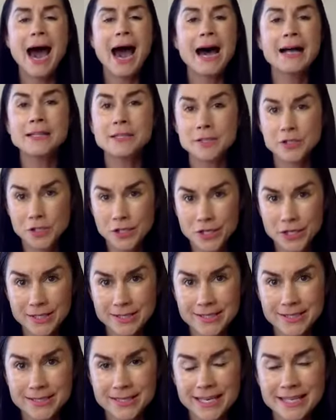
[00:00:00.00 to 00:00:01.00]

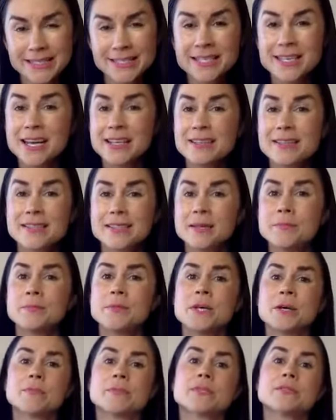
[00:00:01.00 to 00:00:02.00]
Allergies, that's another
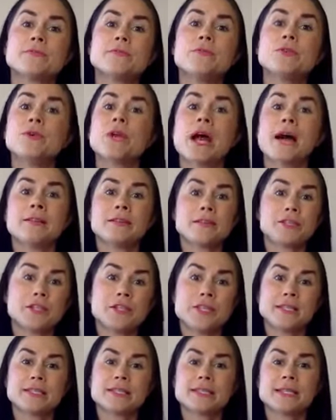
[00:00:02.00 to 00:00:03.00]
symptoms, food
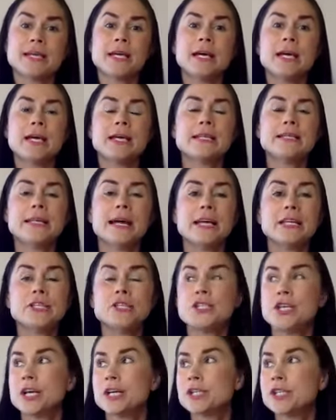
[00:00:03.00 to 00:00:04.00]
allergies.
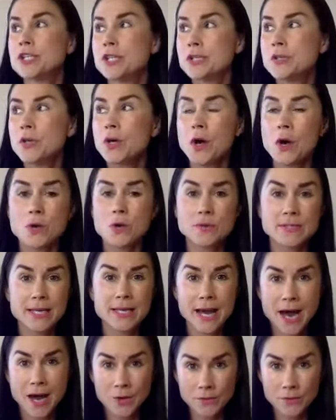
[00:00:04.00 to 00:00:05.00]
Digestion
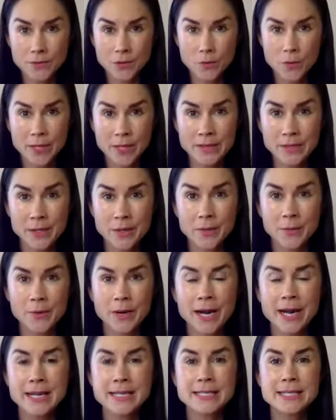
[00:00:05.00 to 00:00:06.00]
goes out of the window,
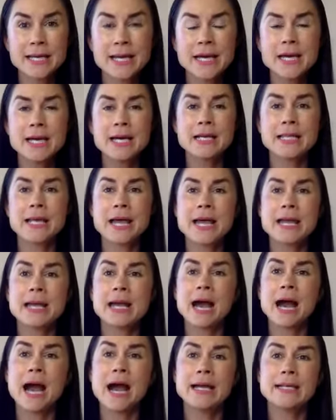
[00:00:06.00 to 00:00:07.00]
right?
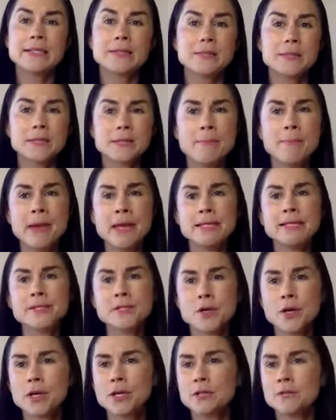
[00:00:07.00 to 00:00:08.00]
Like I the main
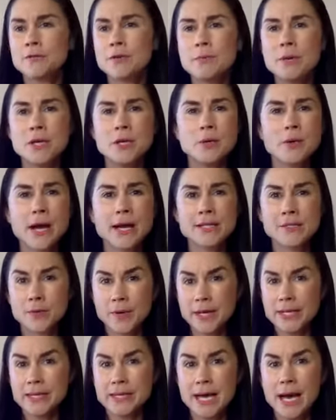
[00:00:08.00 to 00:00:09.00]
struggle for me you
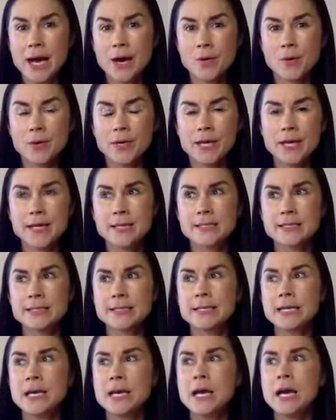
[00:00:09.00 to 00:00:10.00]
guys right now
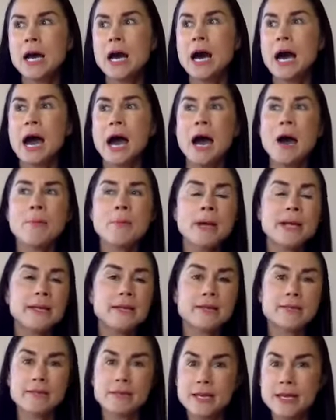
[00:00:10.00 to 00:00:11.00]
is how
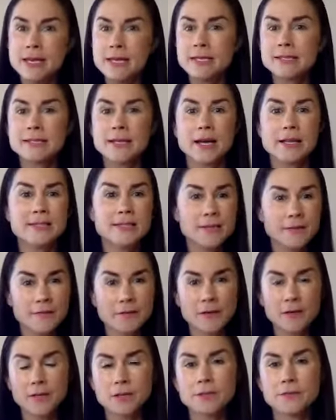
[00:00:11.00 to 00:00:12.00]
many things are
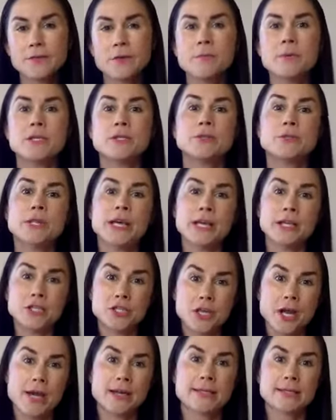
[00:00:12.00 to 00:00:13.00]
difficult for me to
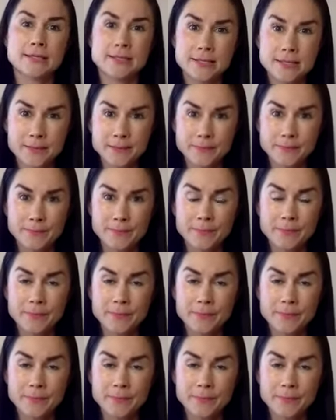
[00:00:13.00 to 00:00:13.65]
digest.